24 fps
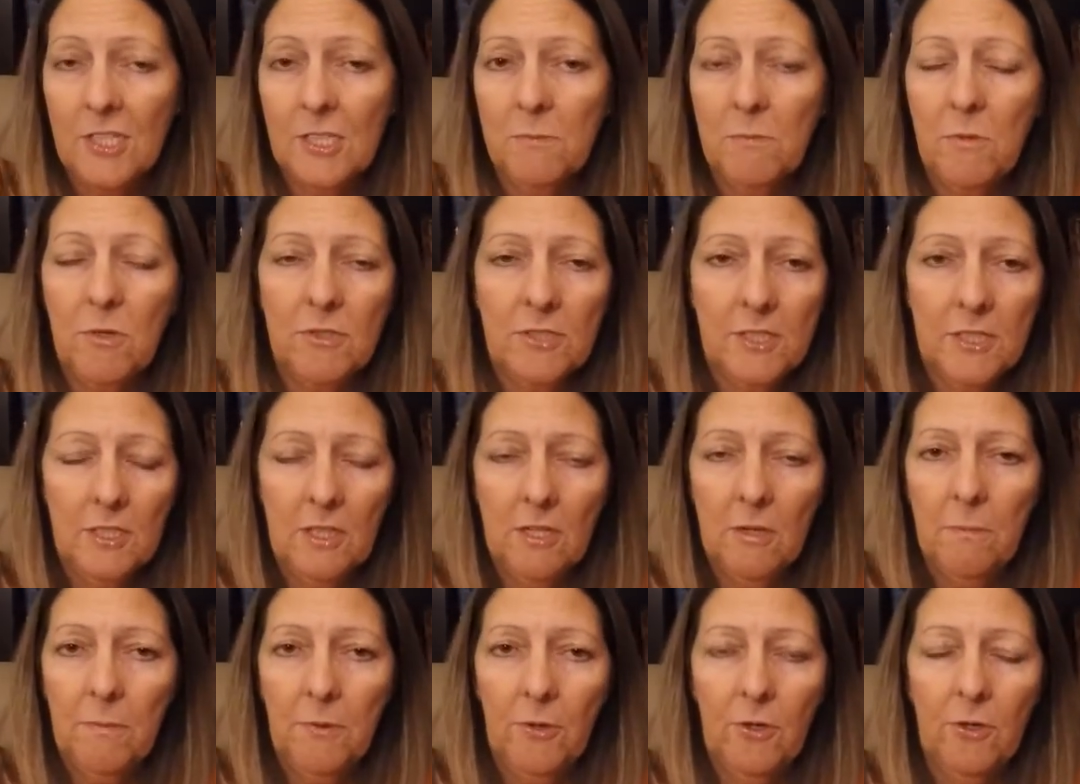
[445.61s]
It's mostly
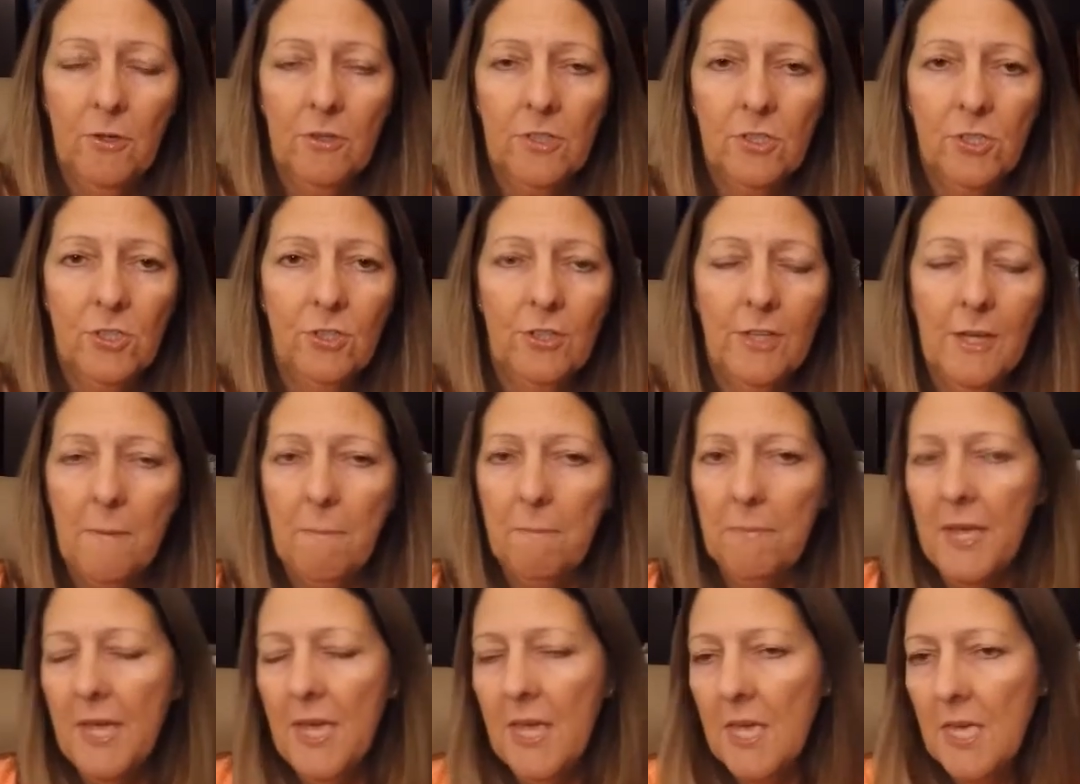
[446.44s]
little perks. You'll get
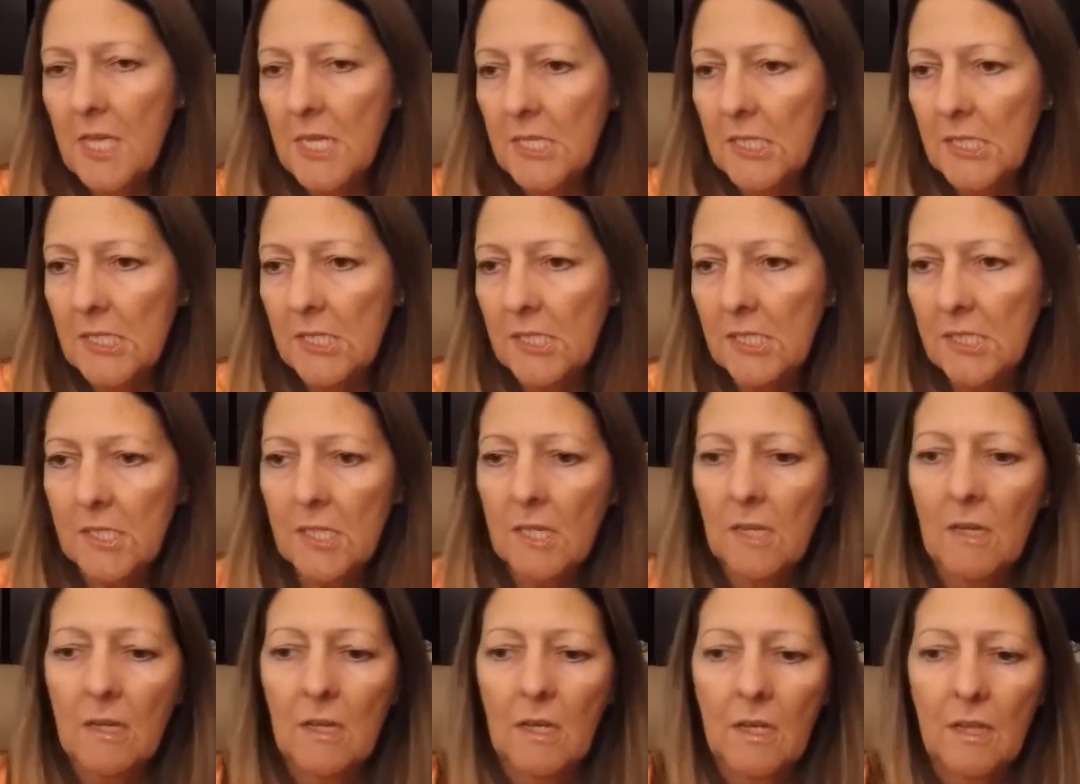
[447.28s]
pins
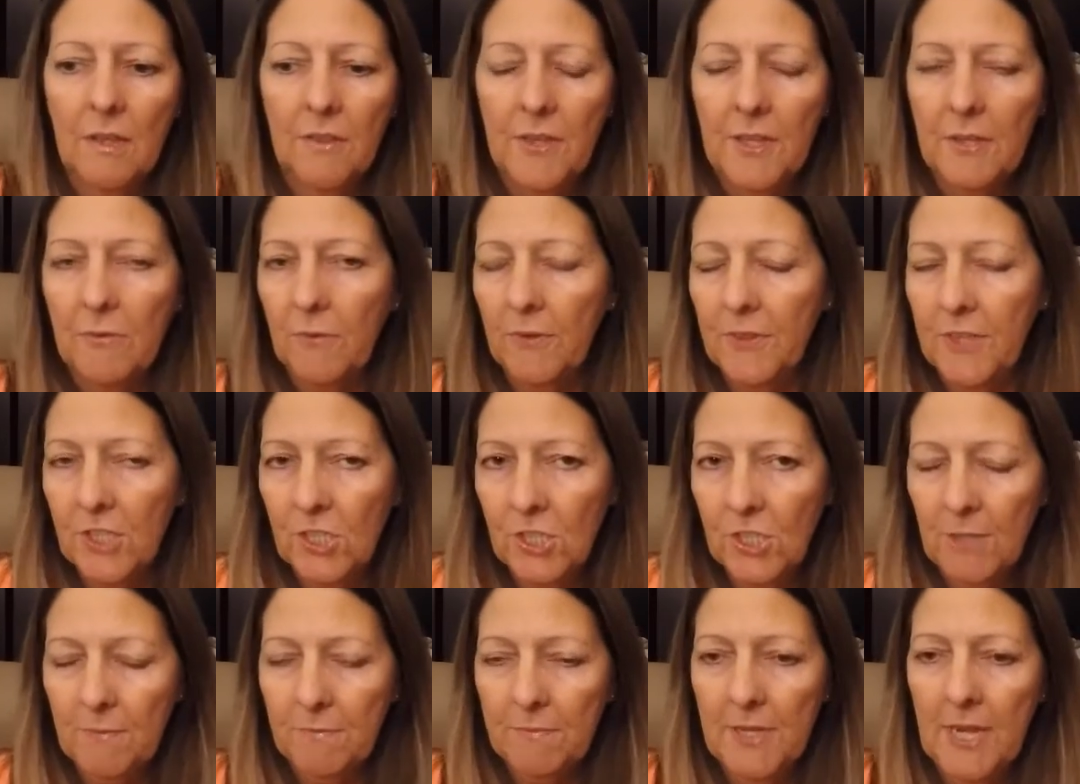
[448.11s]
with the
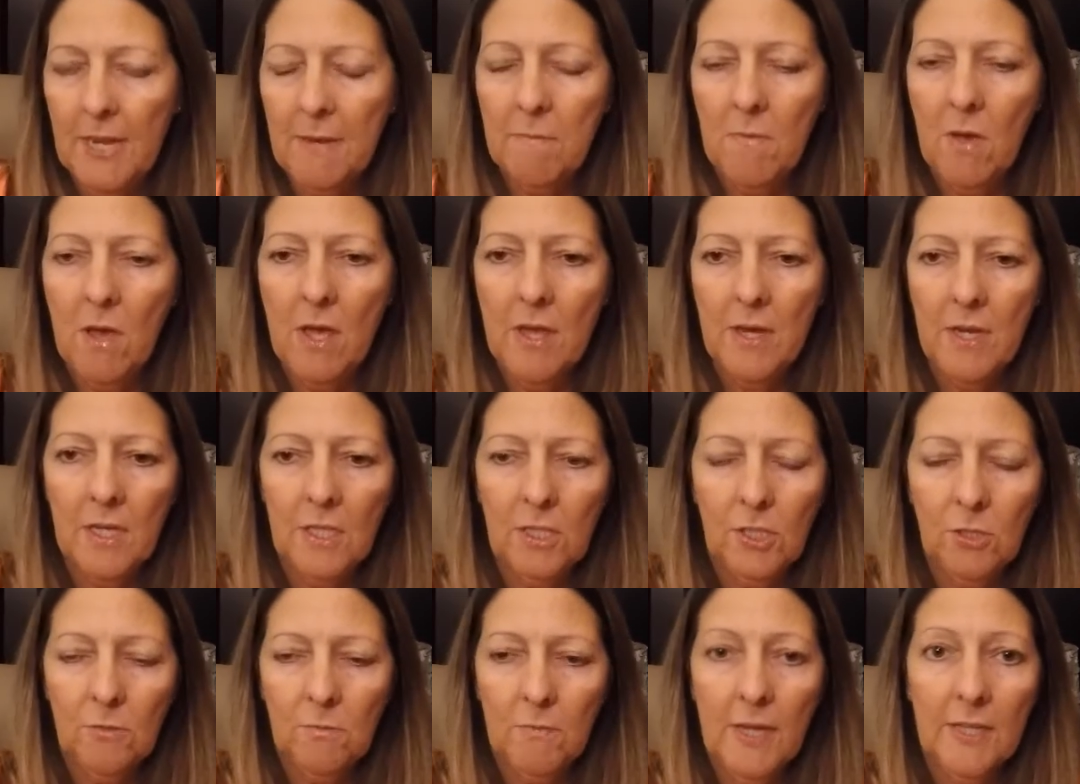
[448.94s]
ship name on
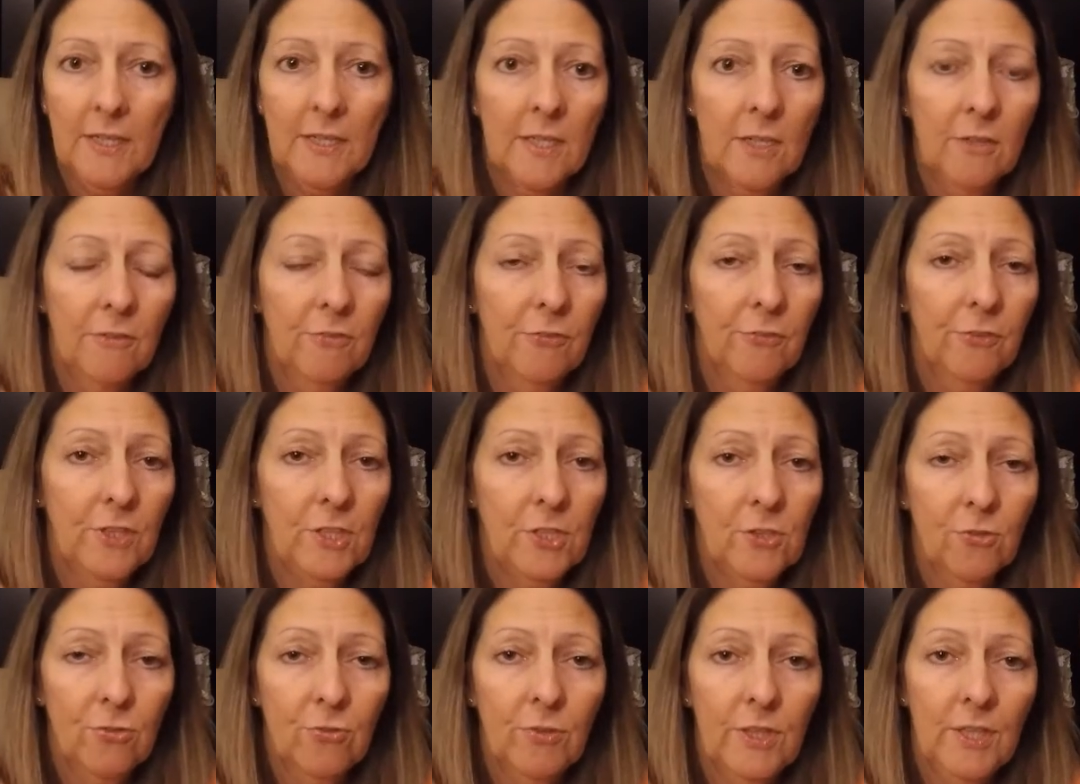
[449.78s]
it. You might get a
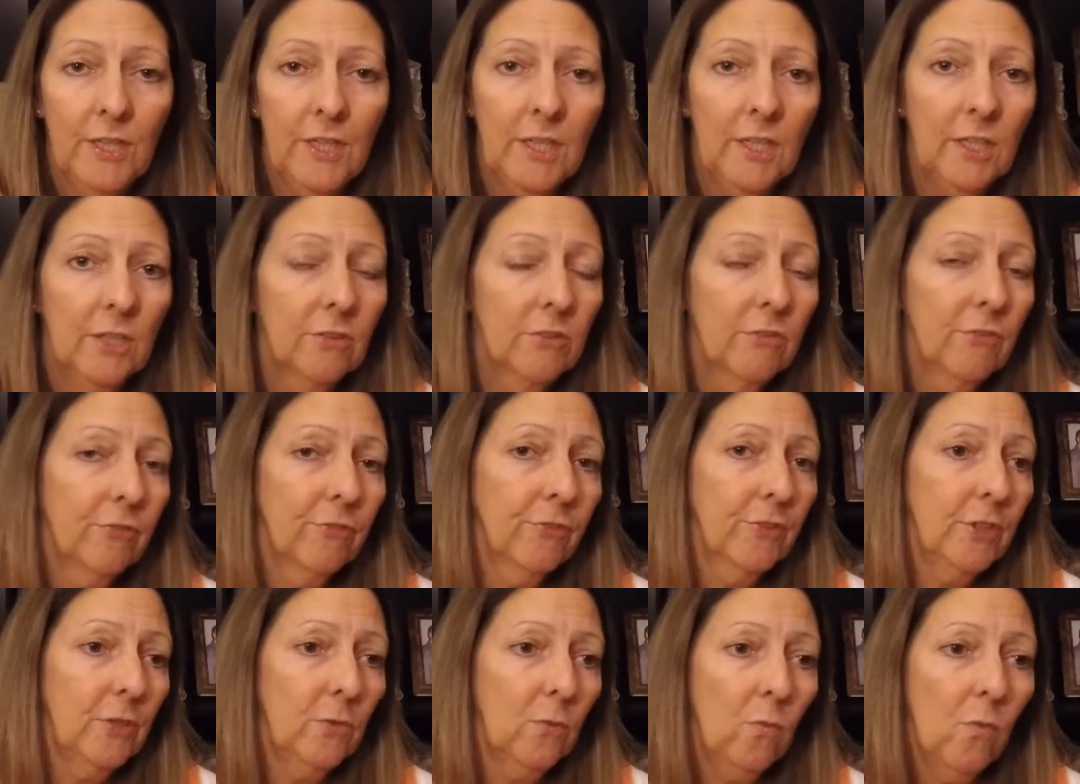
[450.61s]
free drink,
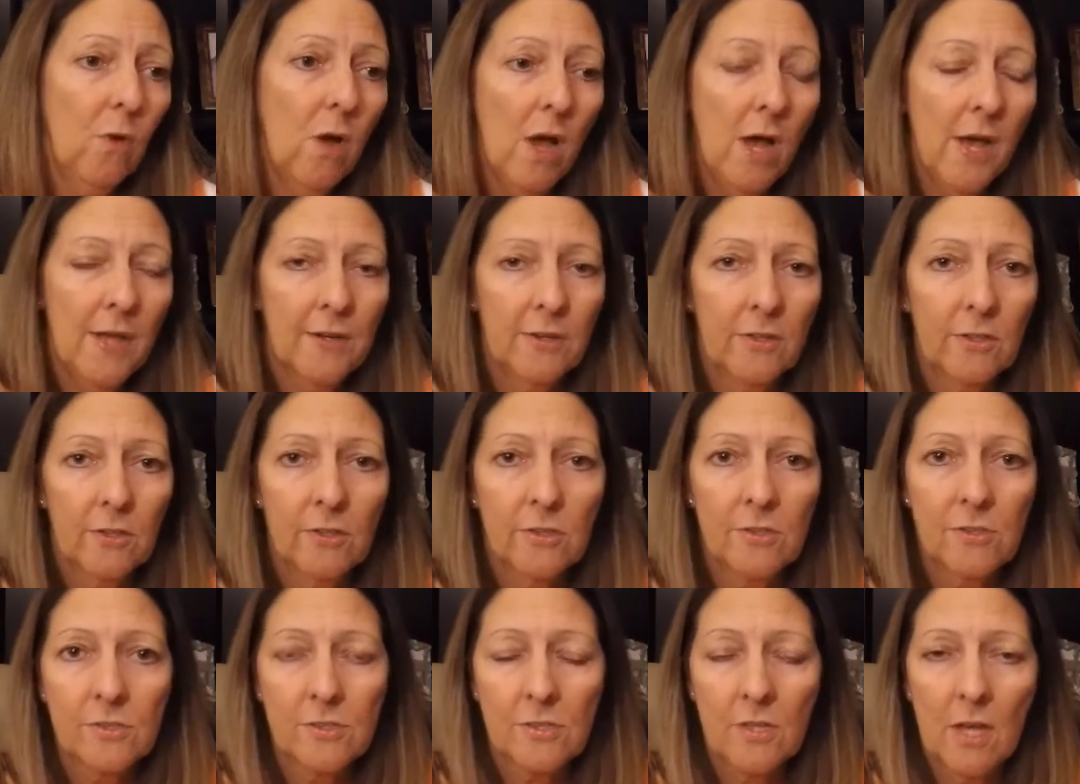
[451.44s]
free
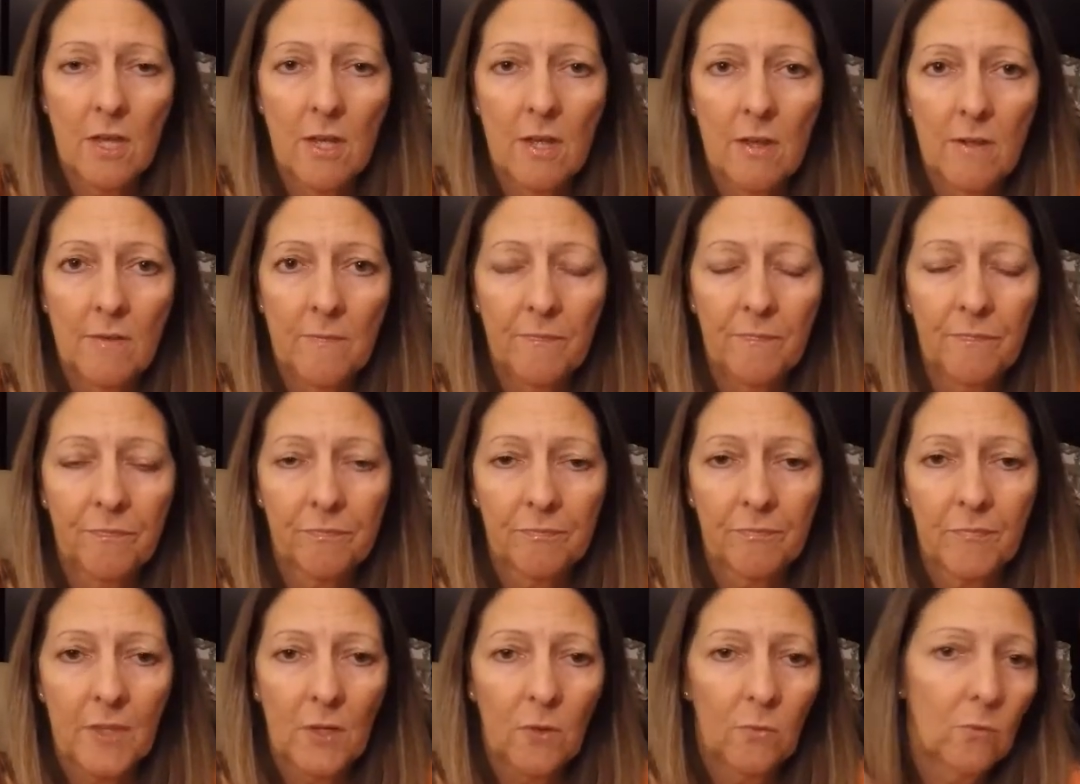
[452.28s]
waters,
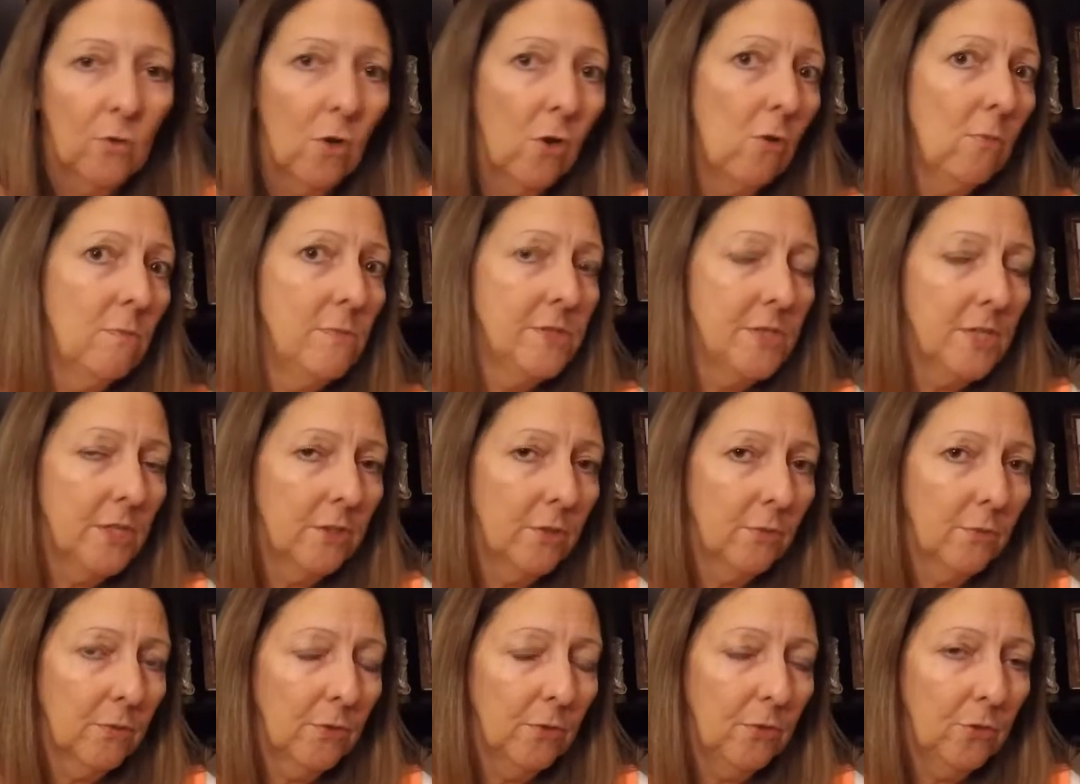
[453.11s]
robes in
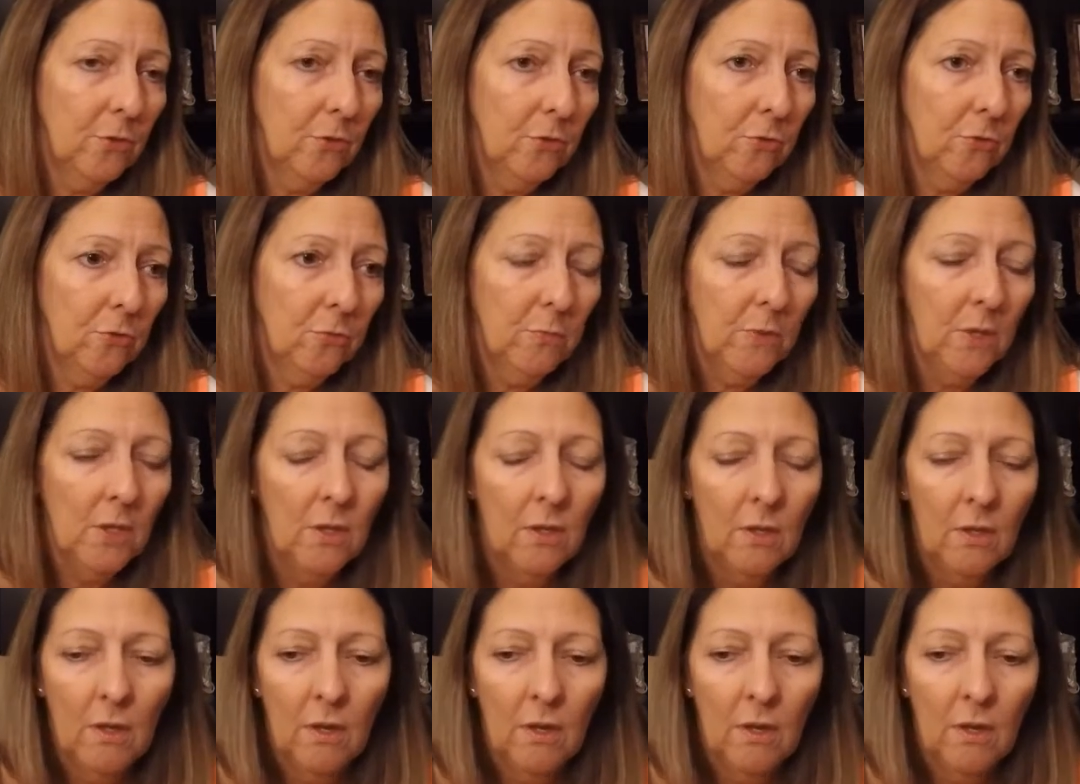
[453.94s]
your room,